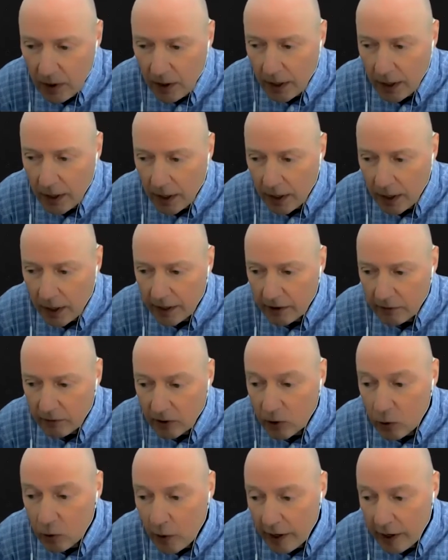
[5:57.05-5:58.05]
It
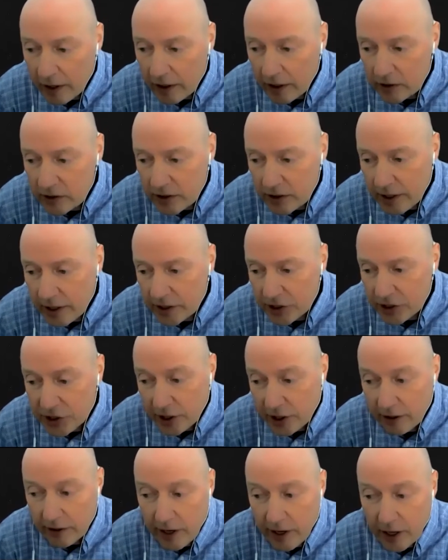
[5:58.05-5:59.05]
requires a
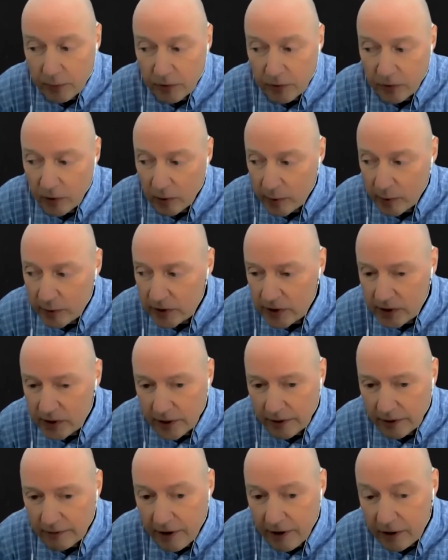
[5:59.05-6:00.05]
shared high performance
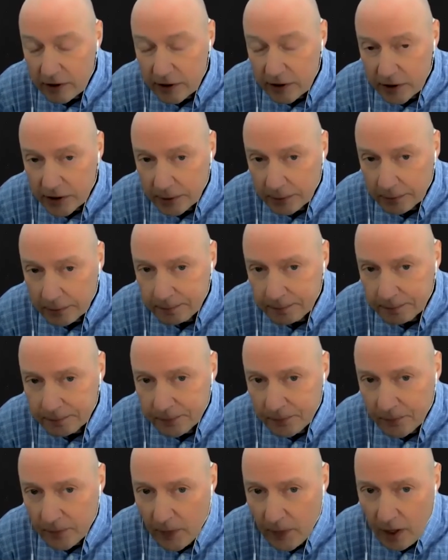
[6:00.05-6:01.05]
file system,
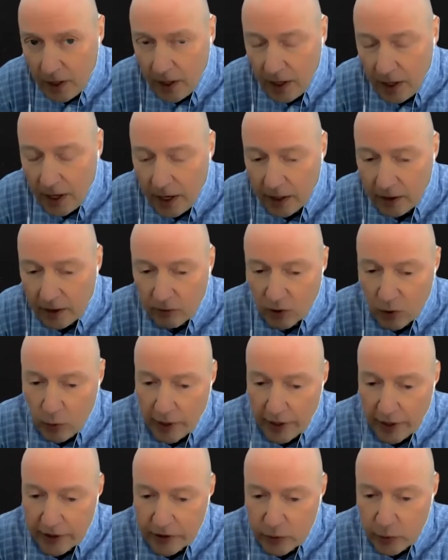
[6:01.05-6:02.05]
and it
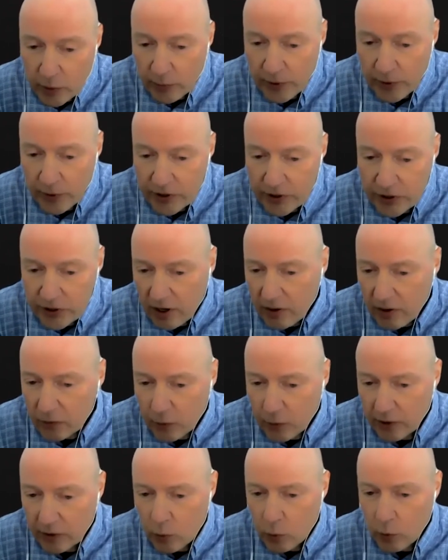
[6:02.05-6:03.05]
requires quite a bit of
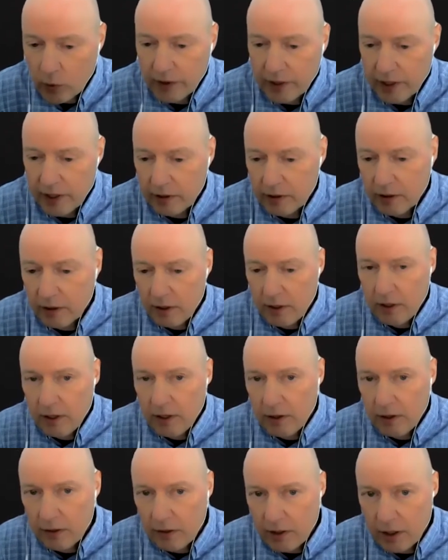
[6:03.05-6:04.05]
software to coordinate
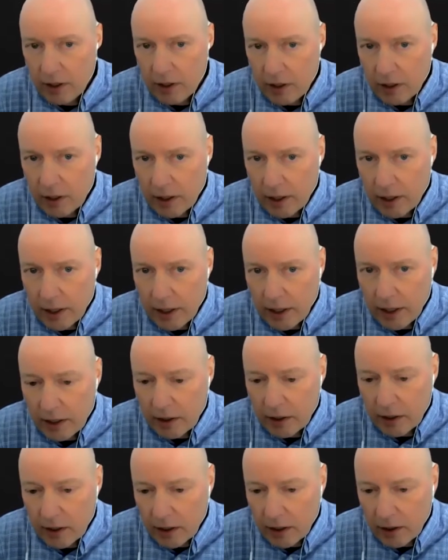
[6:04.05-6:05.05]
the
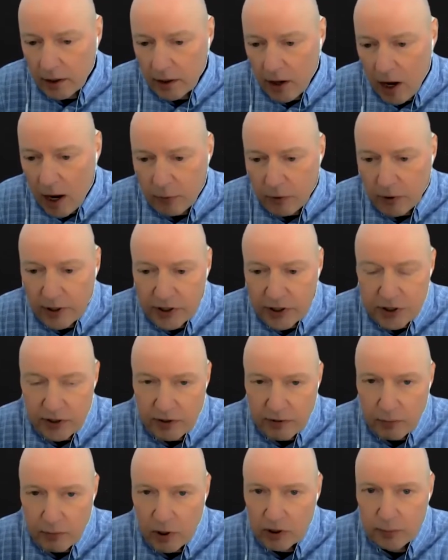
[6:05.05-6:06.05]

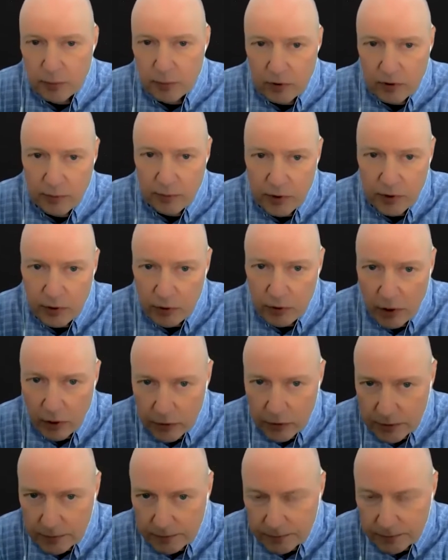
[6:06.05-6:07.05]
operation of multiple compute
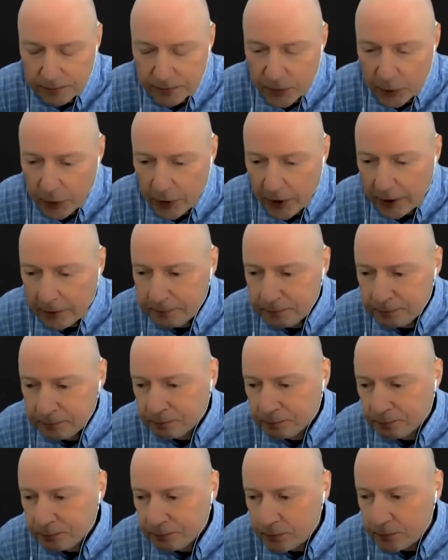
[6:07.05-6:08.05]
nodes. Okay.
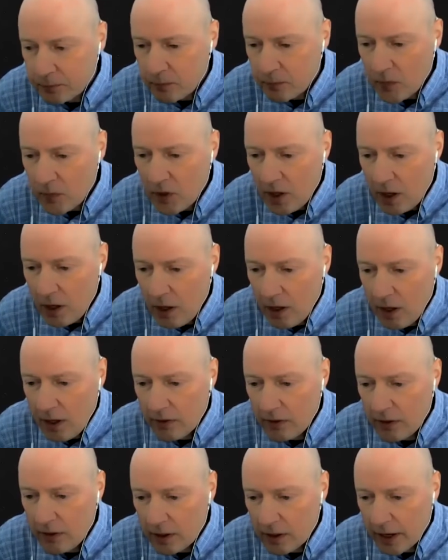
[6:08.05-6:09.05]

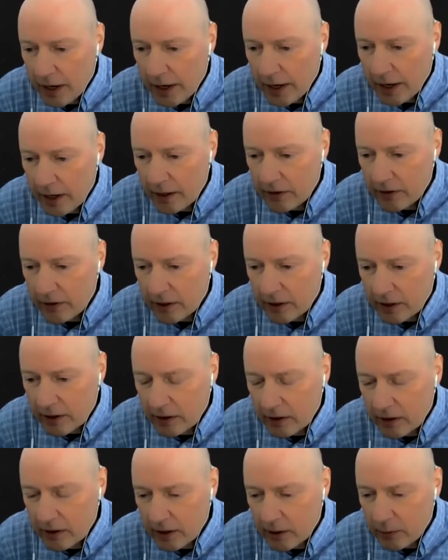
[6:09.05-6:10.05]
The
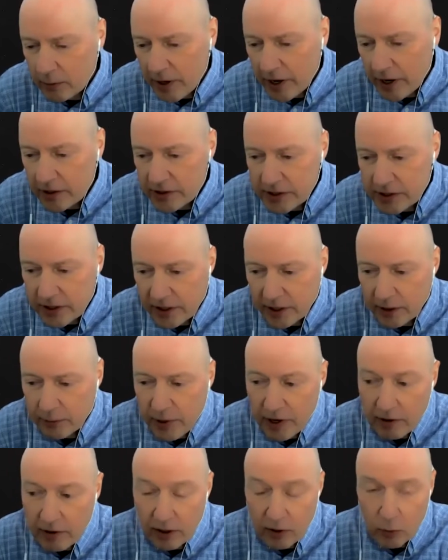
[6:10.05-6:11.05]
embarrassingly
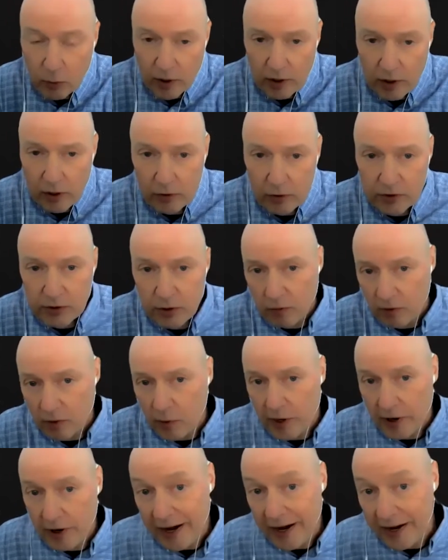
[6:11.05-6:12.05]
parallel workloads don't
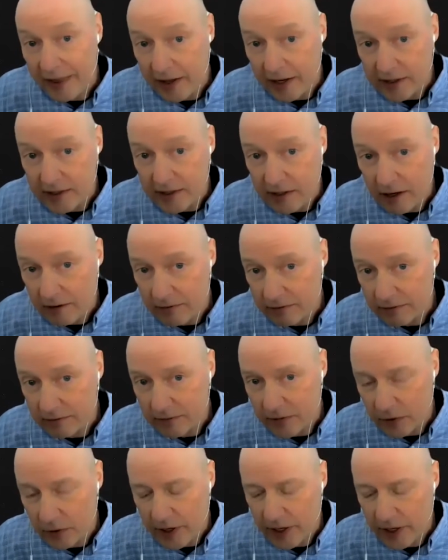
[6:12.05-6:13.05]
require any of that stuff.
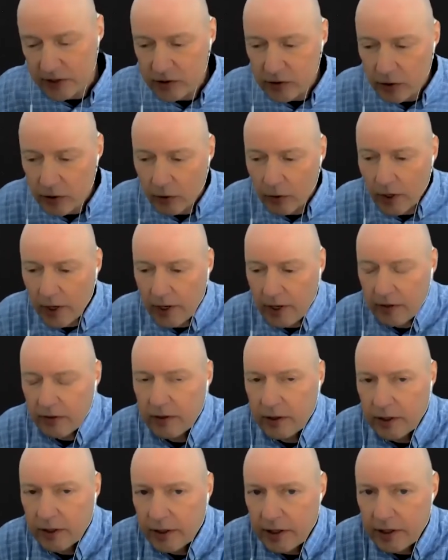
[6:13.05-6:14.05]
Okay, so
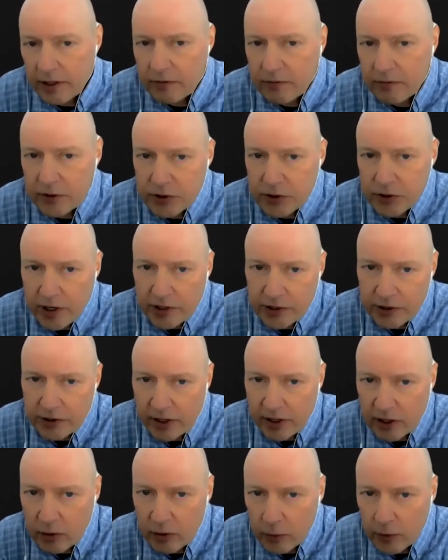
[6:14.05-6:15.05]
the infrastructure
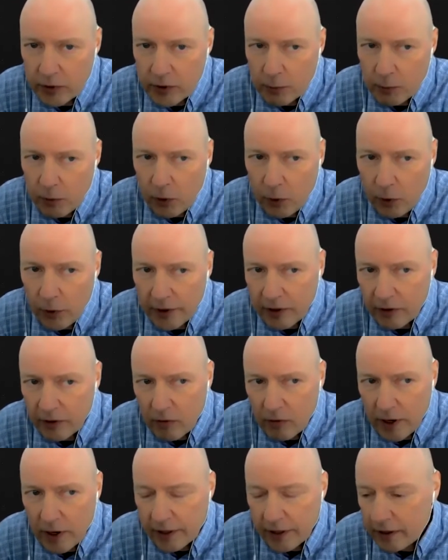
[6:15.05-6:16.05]
that you would deploy to
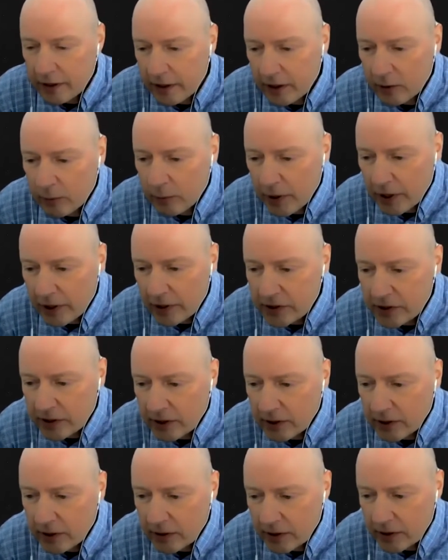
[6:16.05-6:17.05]
run an
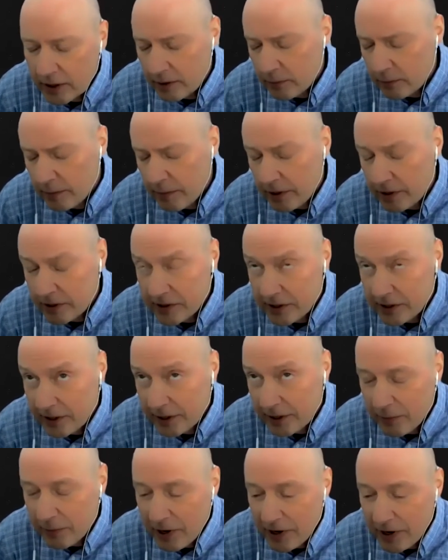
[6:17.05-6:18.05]

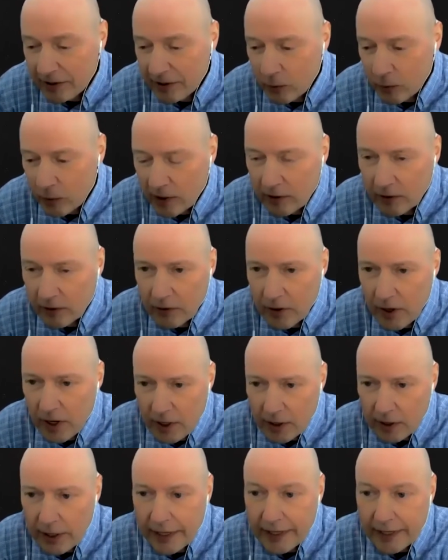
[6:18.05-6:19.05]
embarrassingly parallel workload,
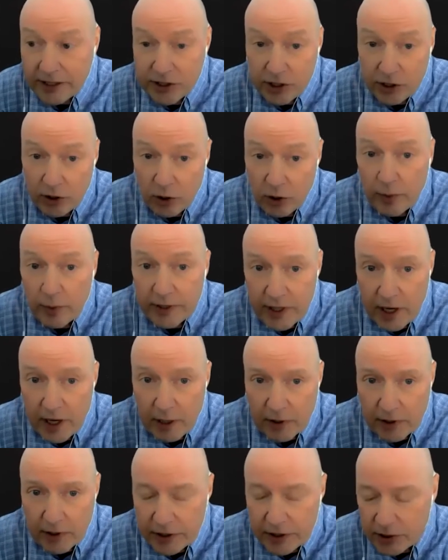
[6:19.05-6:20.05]
like a genomics
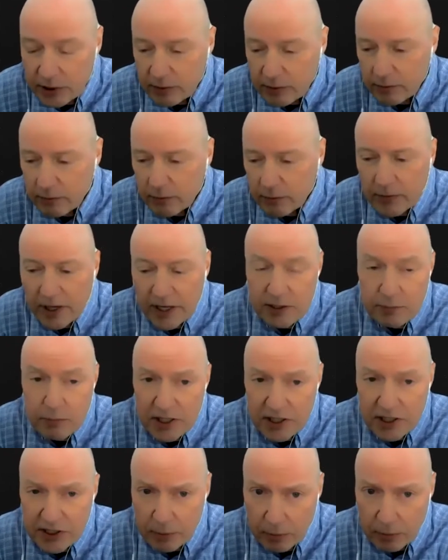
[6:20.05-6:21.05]
application, is
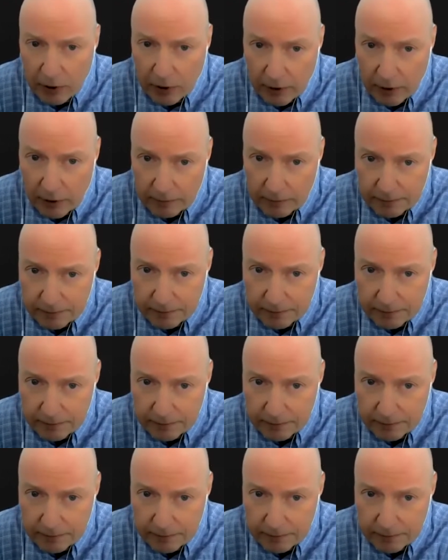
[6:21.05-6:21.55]
much simpler.